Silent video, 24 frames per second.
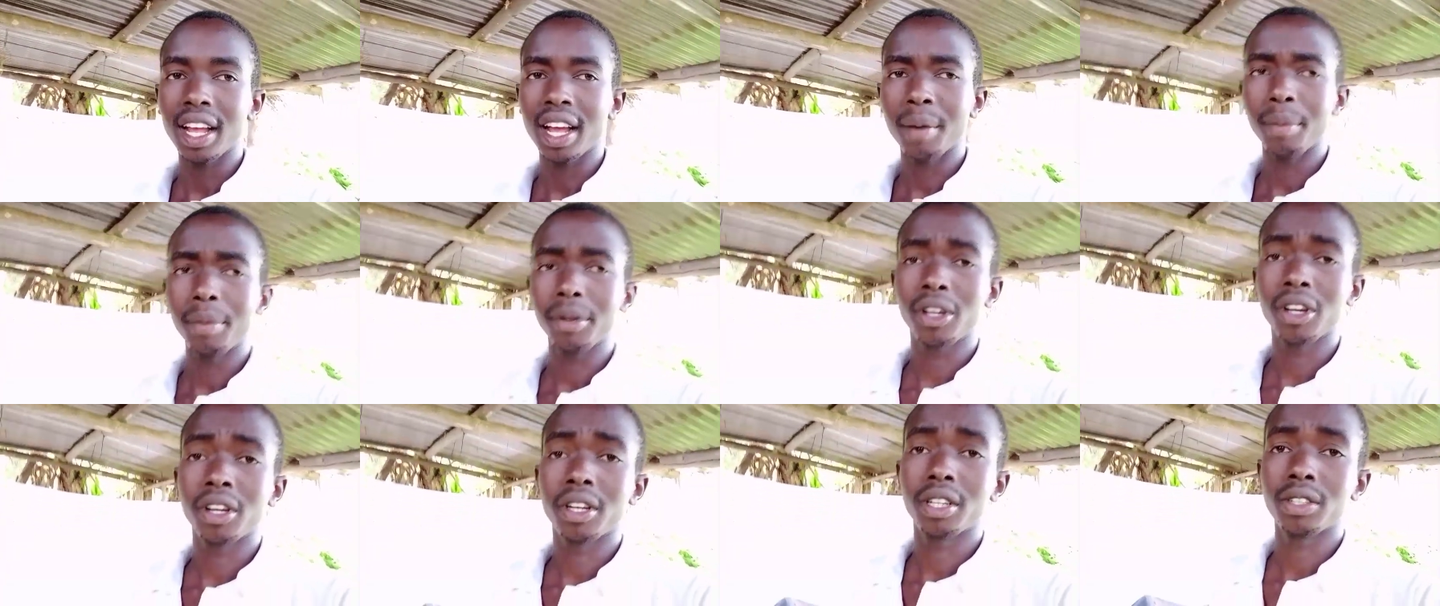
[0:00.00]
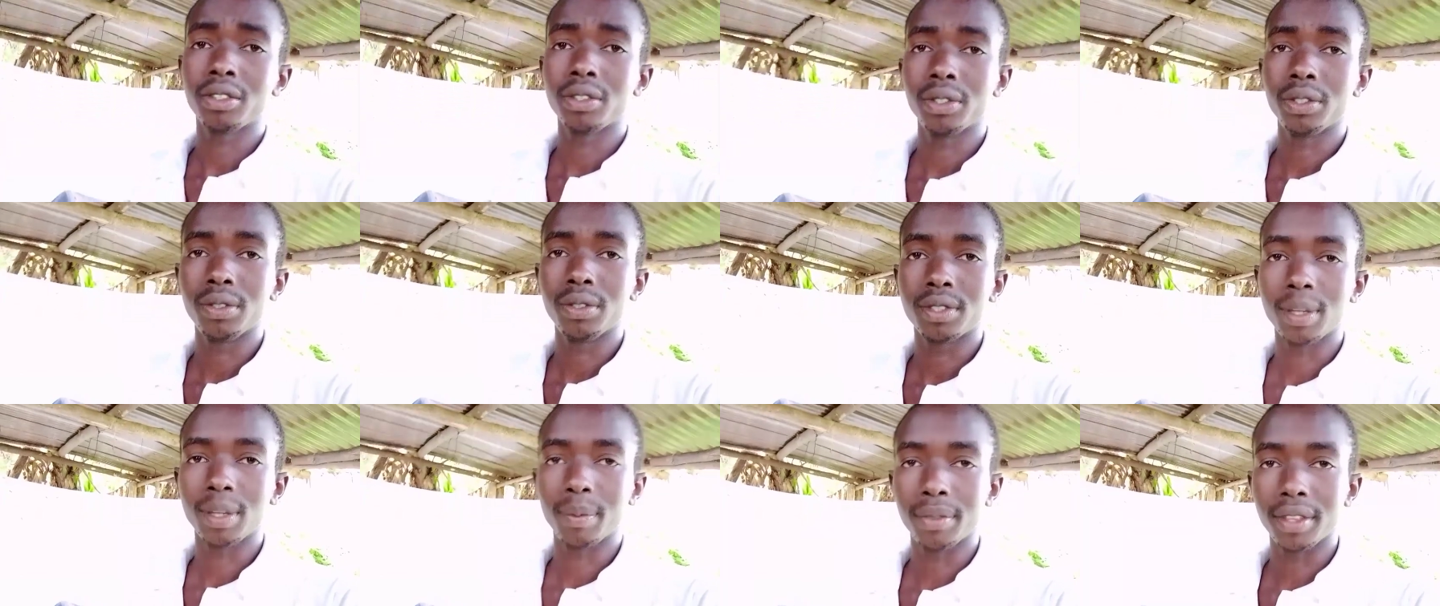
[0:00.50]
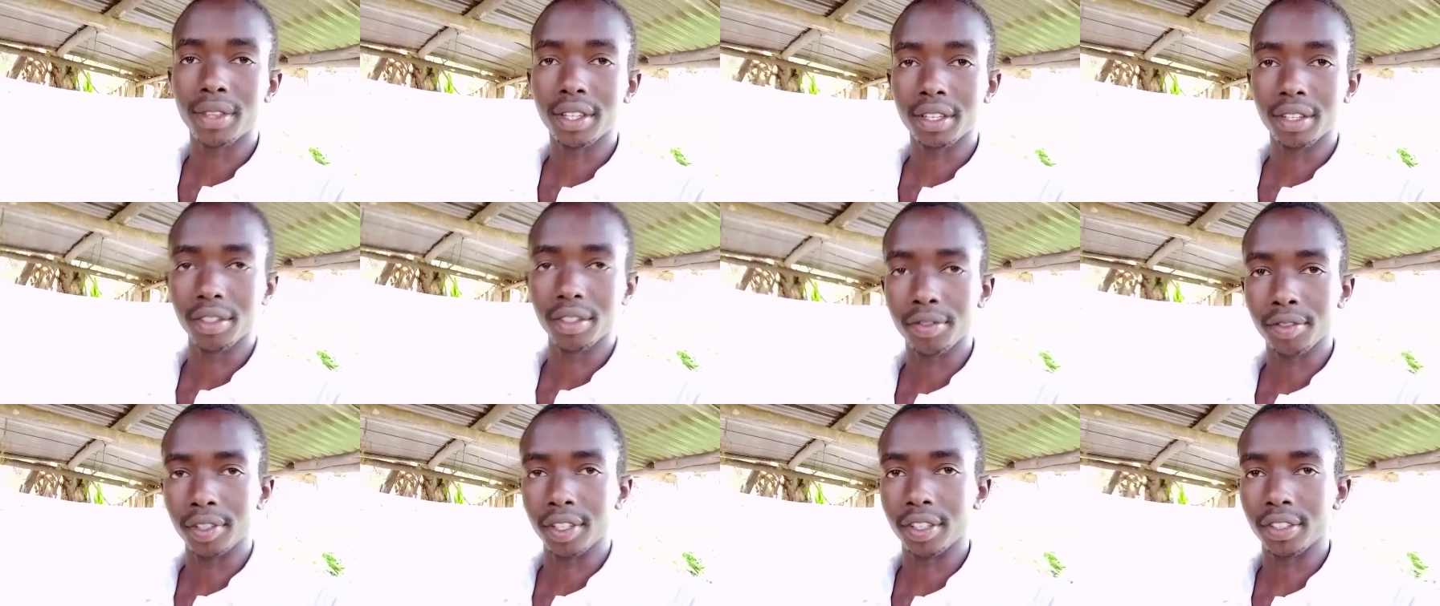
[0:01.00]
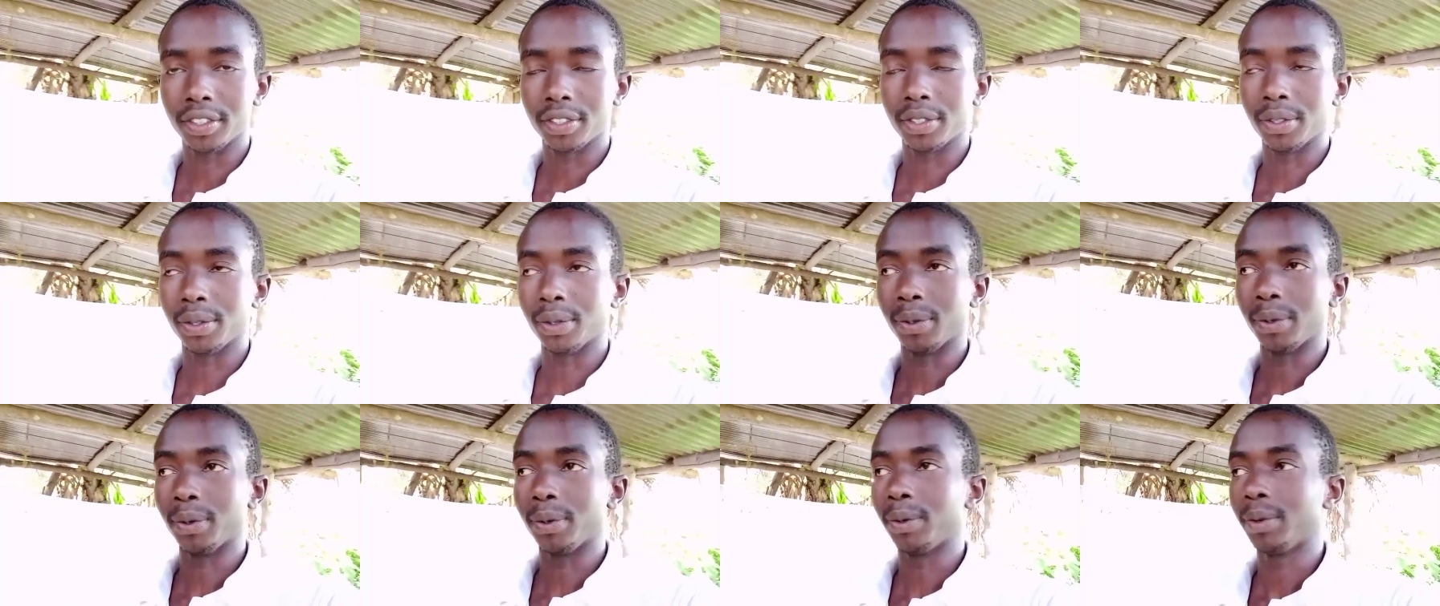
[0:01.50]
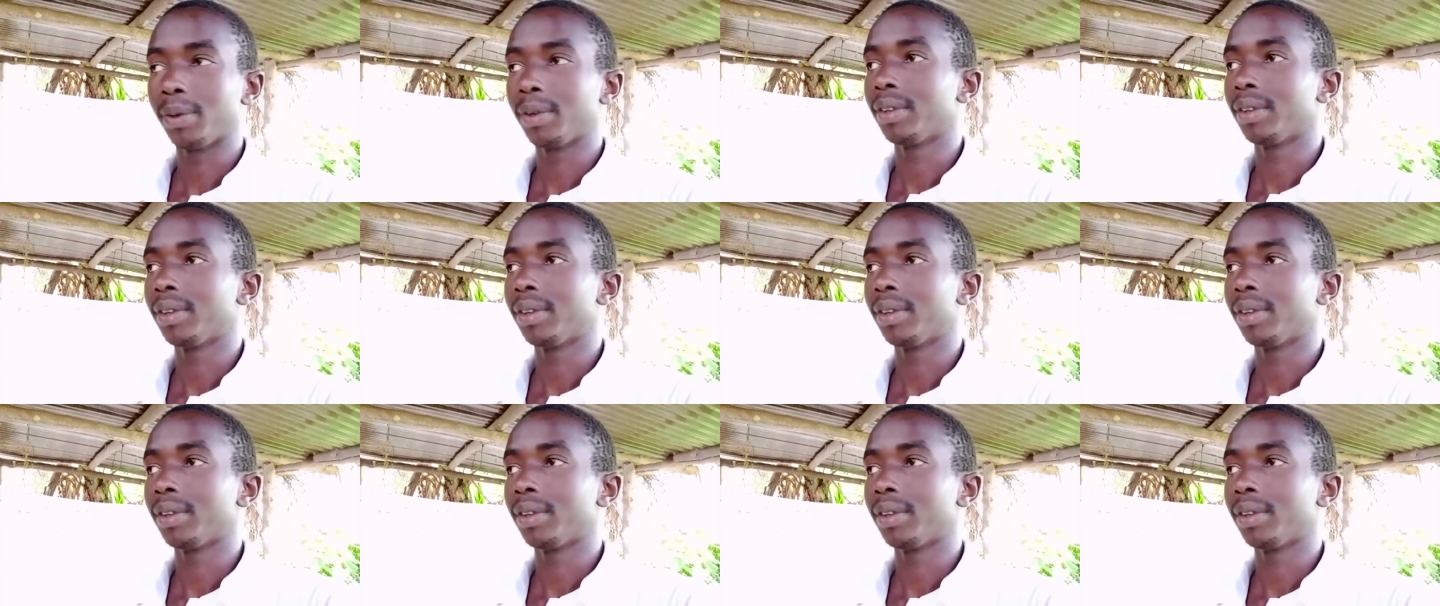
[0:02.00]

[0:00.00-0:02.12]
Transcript: gonna have to do something different. So